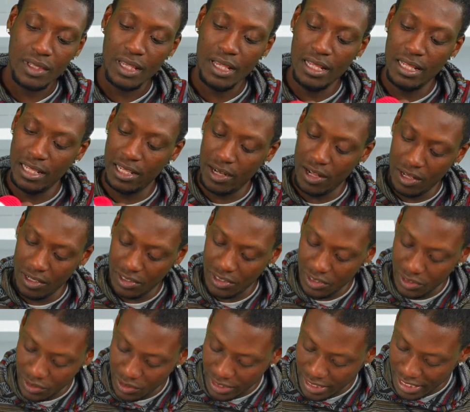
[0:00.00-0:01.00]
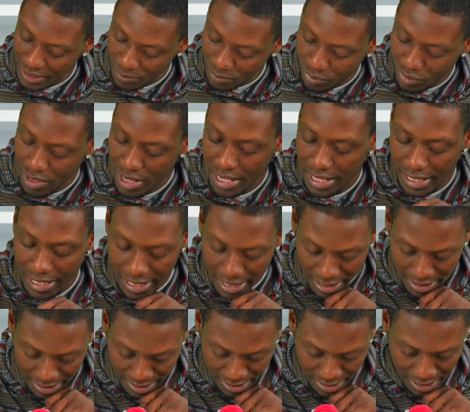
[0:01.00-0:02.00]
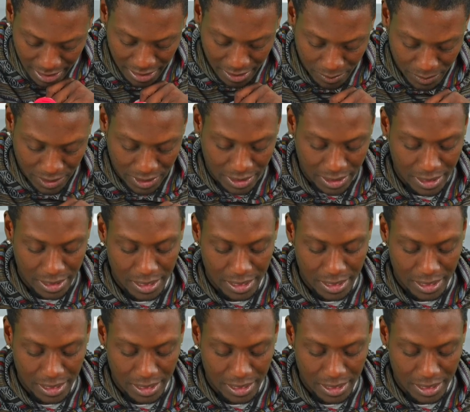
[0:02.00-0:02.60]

and then also you guys probably can't see, but